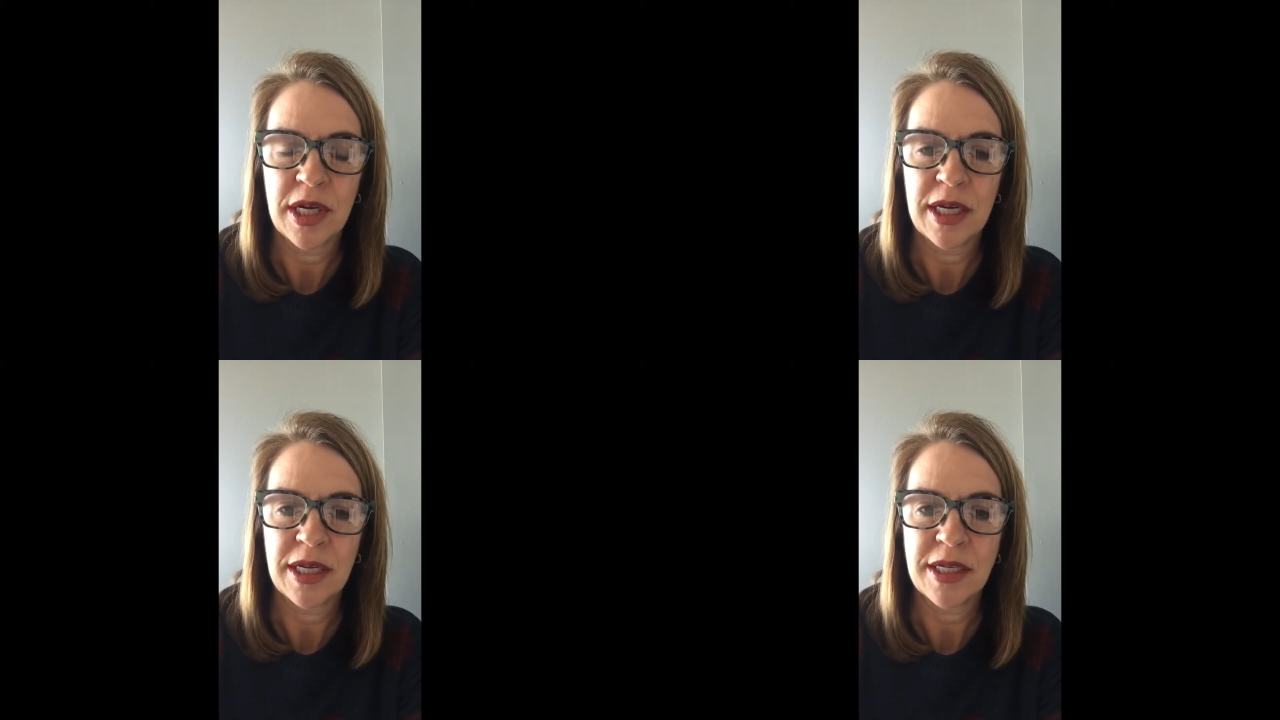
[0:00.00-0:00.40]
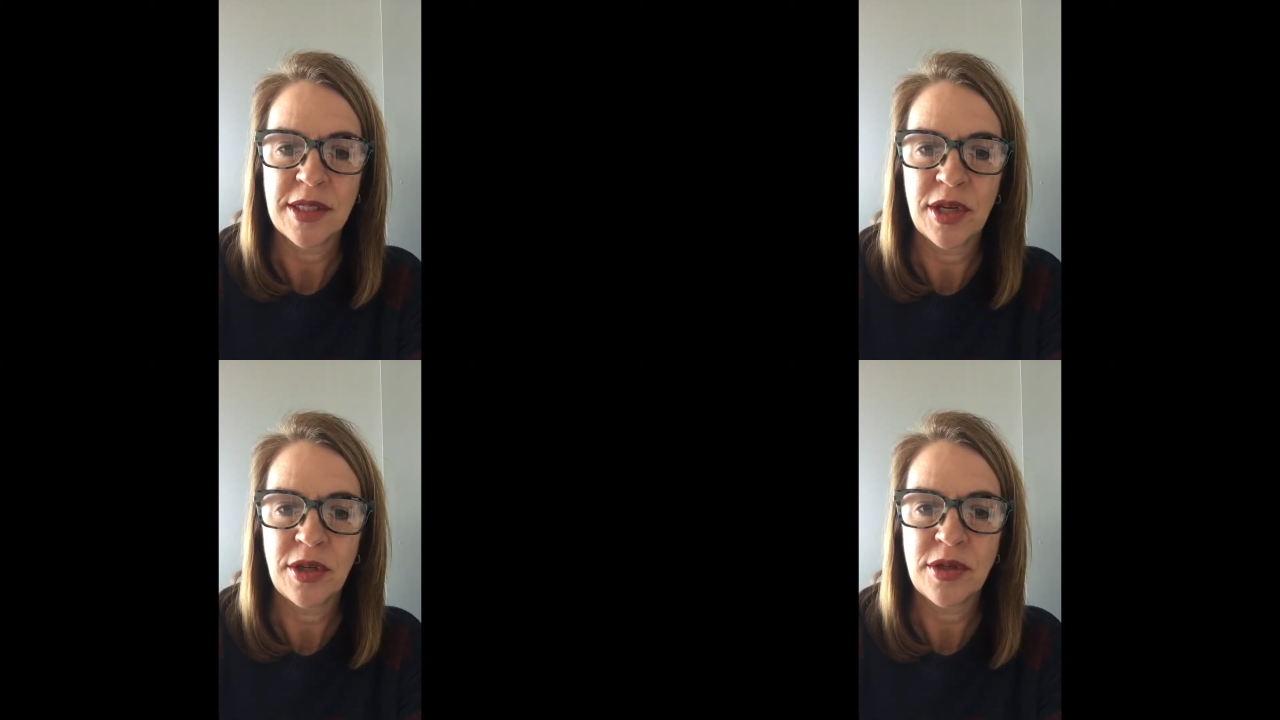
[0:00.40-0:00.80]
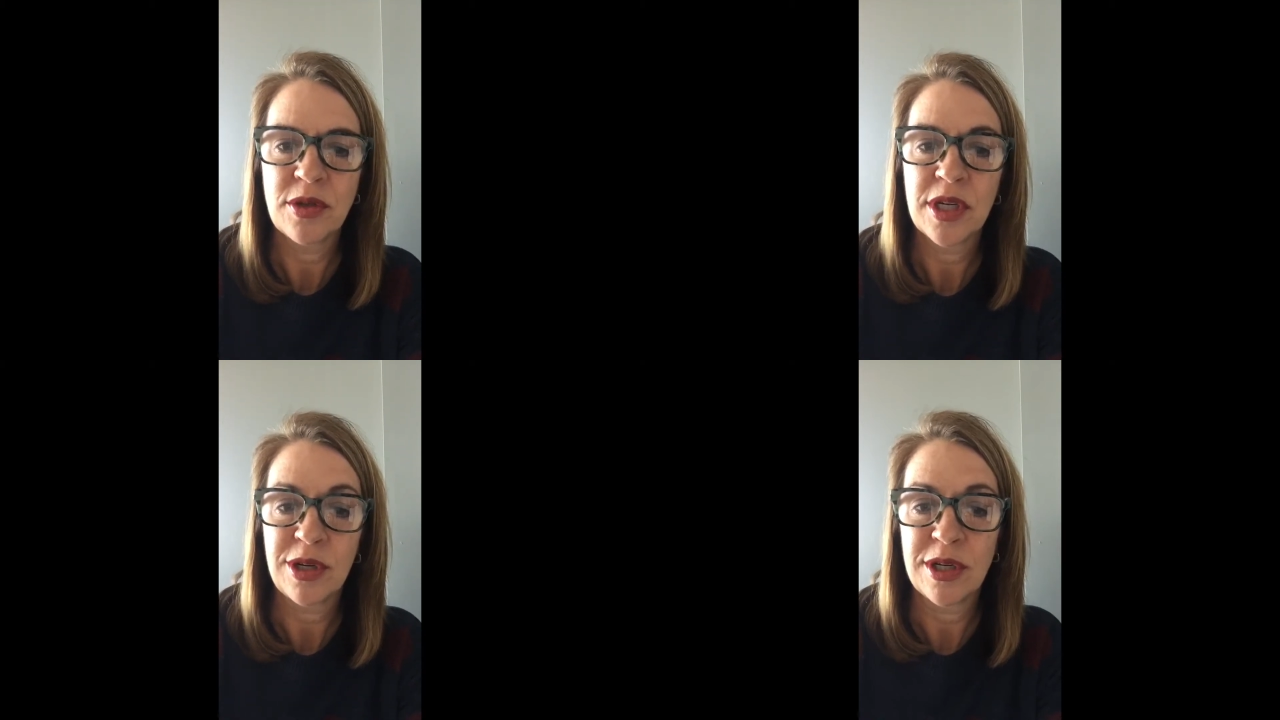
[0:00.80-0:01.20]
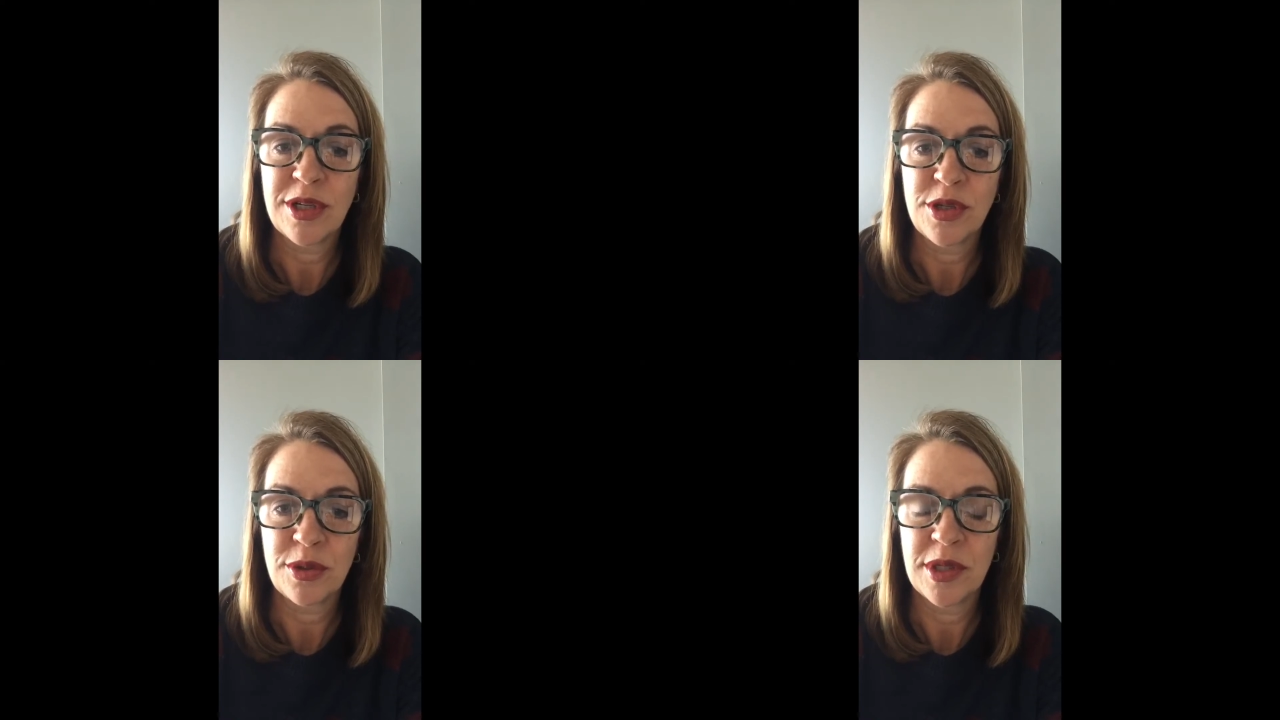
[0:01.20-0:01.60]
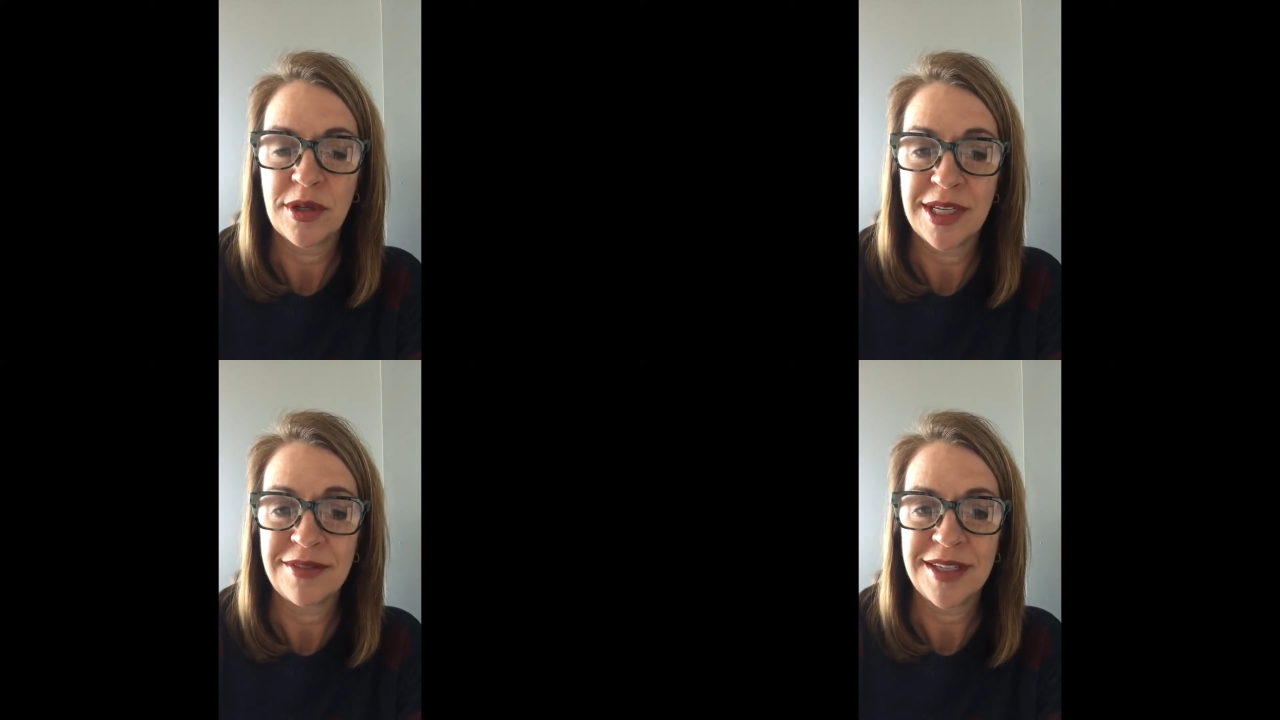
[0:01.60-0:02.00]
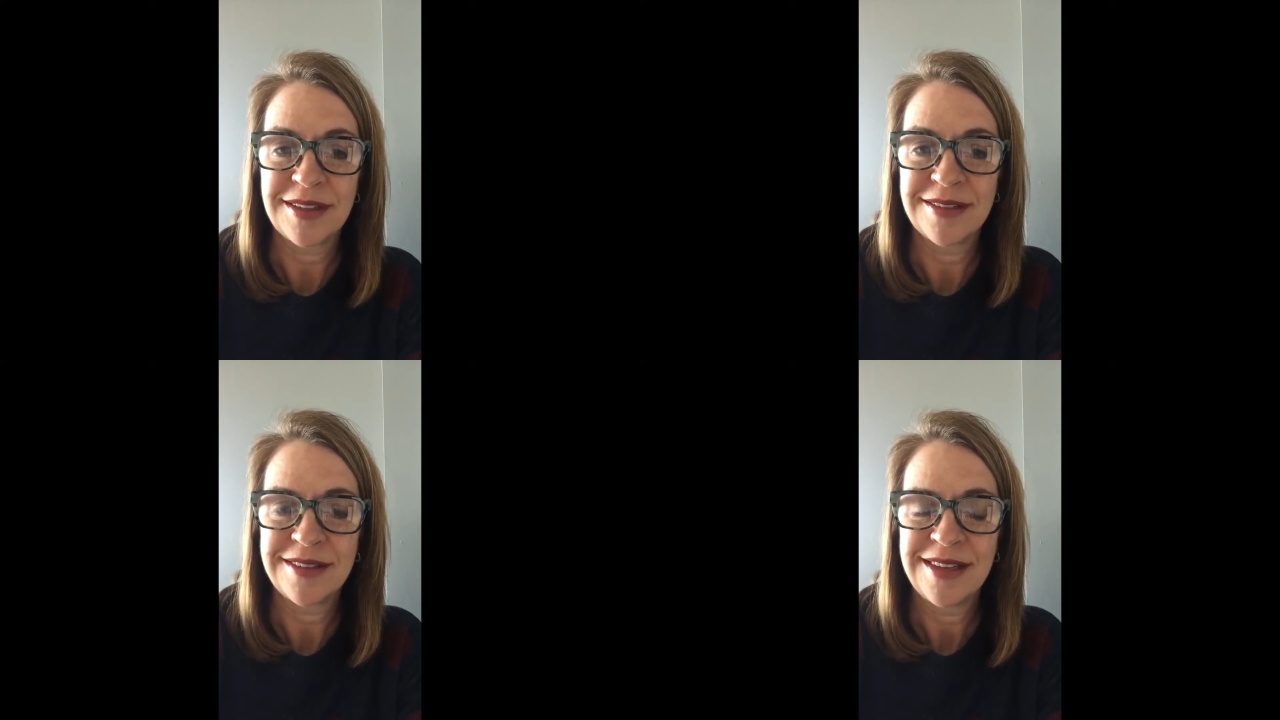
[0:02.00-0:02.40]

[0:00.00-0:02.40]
and I continue to encourage you in your giving.